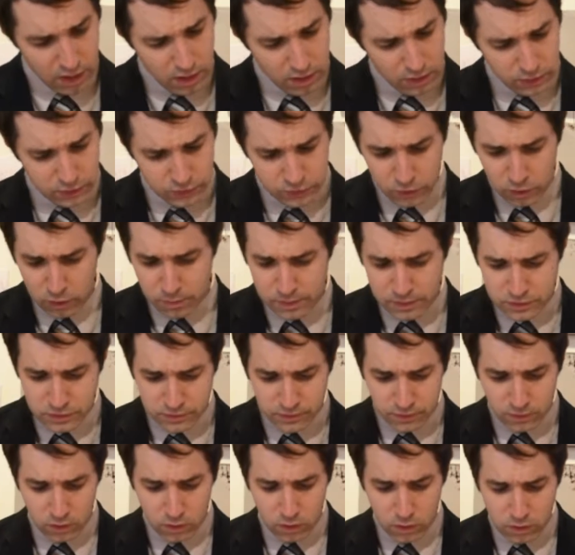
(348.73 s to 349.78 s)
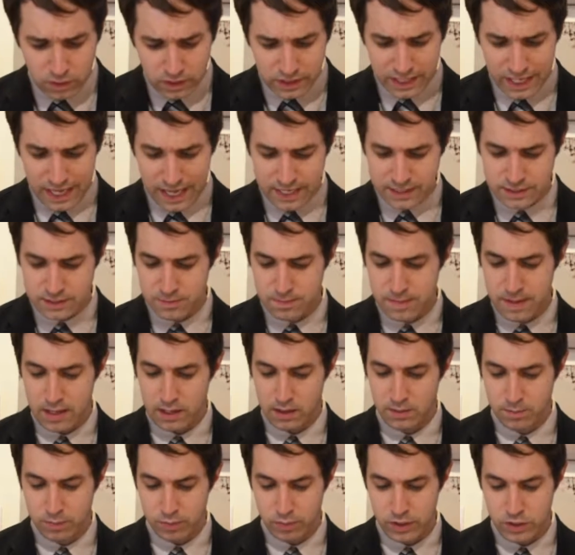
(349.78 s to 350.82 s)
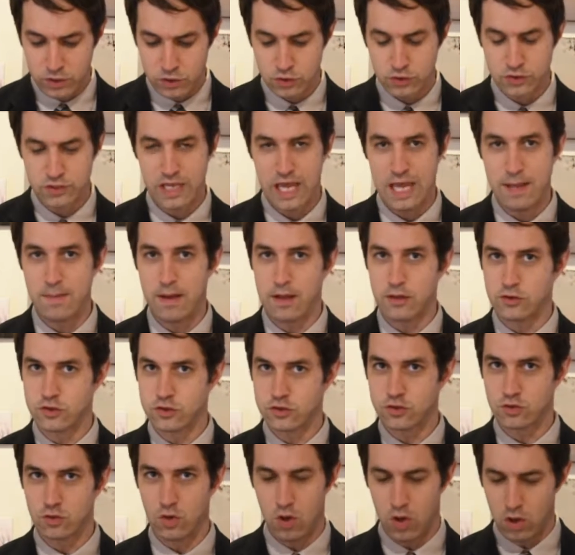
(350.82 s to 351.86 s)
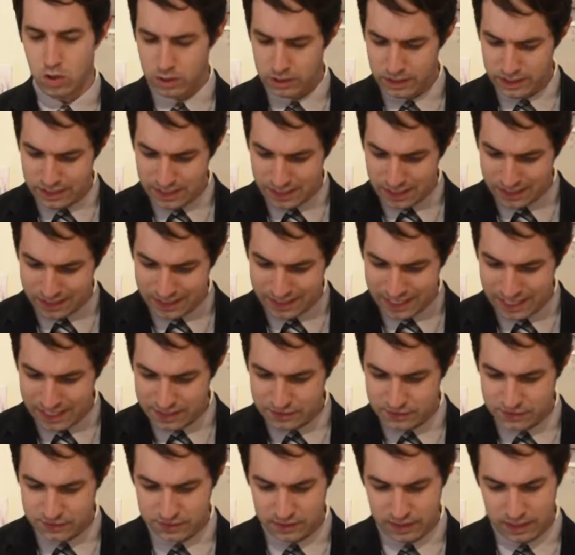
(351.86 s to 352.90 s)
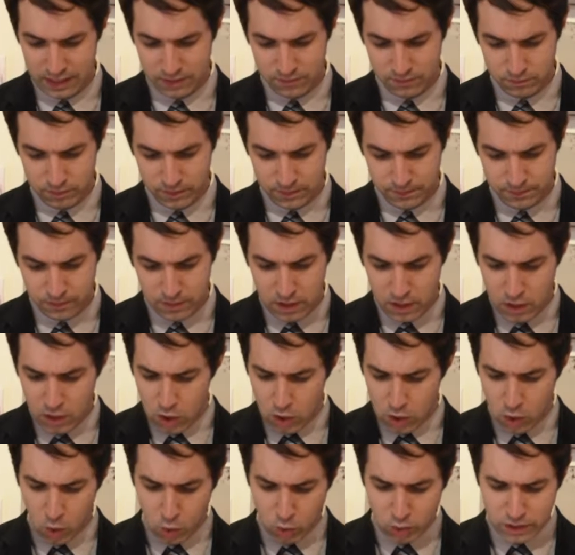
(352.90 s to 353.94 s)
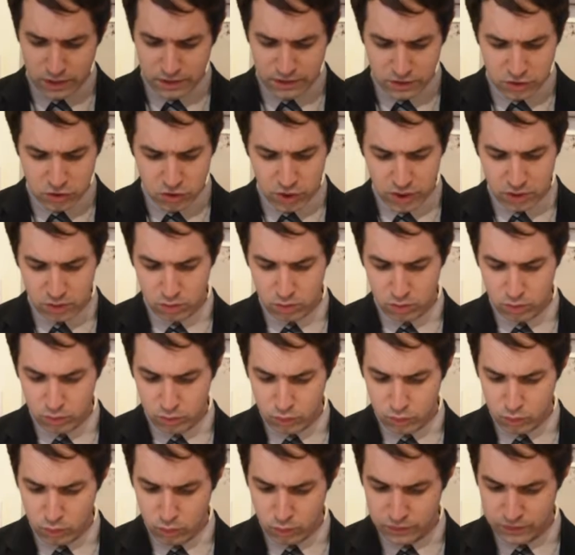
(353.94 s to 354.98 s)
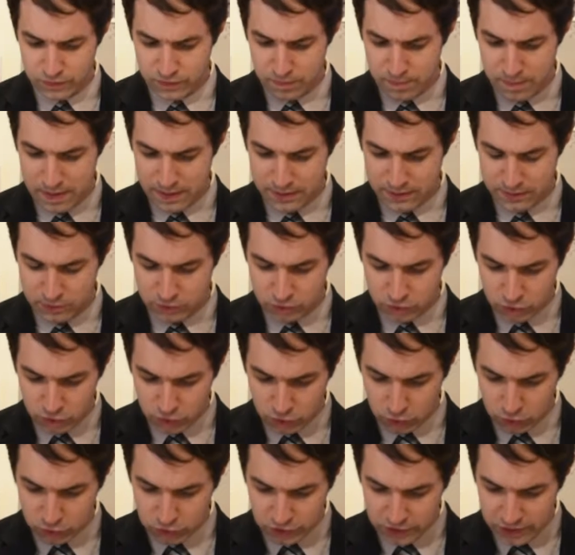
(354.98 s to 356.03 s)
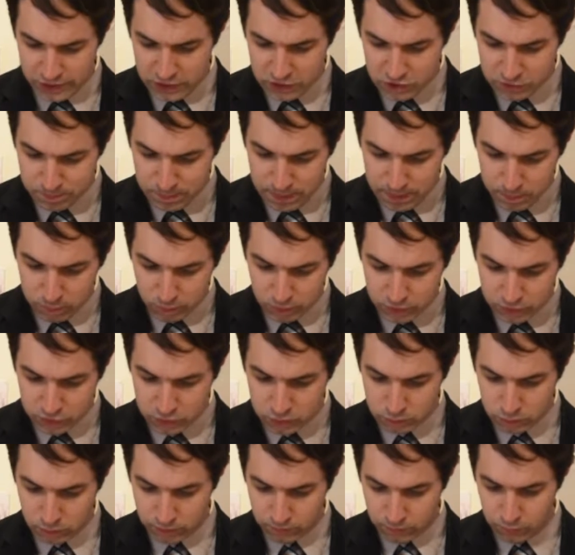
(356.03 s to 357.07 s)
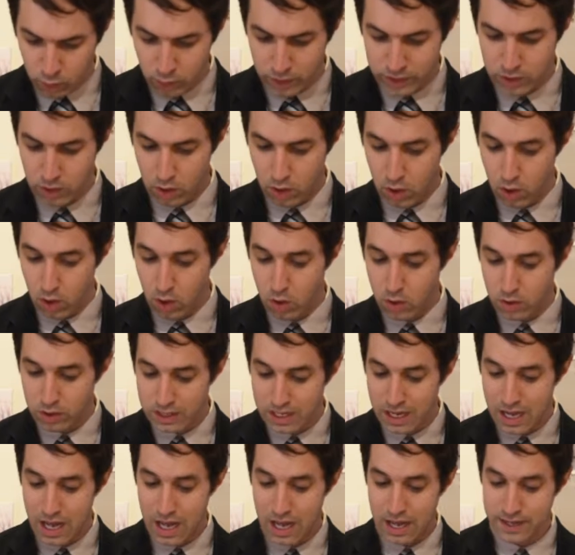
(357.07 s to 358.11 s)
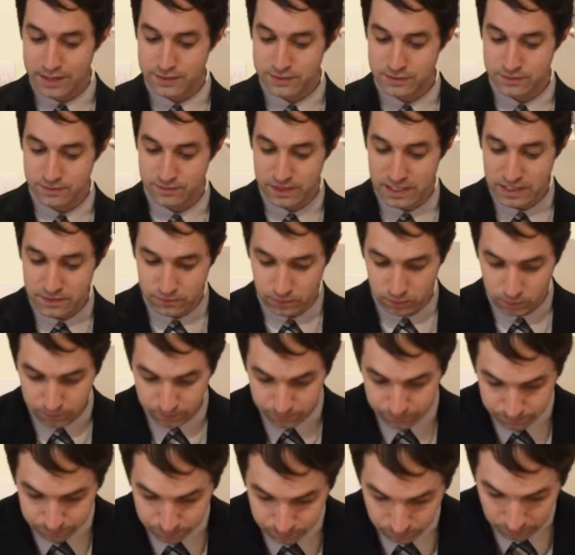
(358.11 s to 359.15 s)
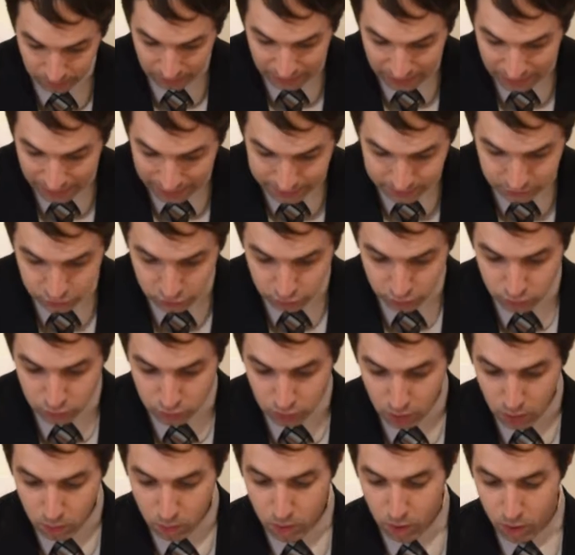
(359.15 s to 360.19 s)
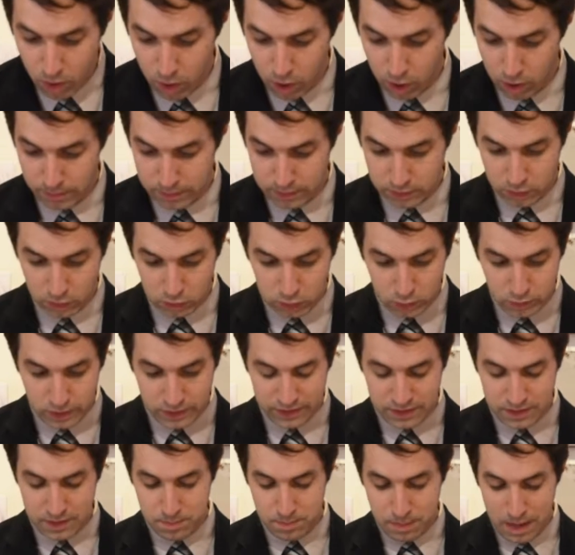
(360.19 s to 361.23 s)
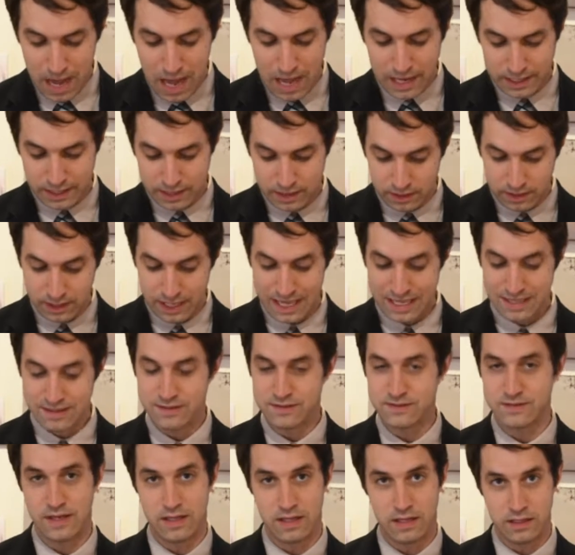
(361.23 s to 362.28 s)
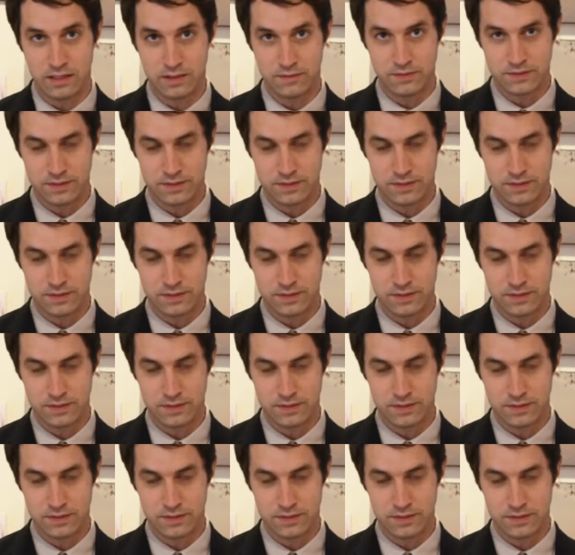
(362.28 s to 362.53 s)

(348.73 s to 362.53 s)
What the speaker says: The sermons of early antebellum preachers came out strongly against slavery. According to the general rules of the Methodist Church, each member is to avoid all kinds of evil and to do no harm, including the buying and selling of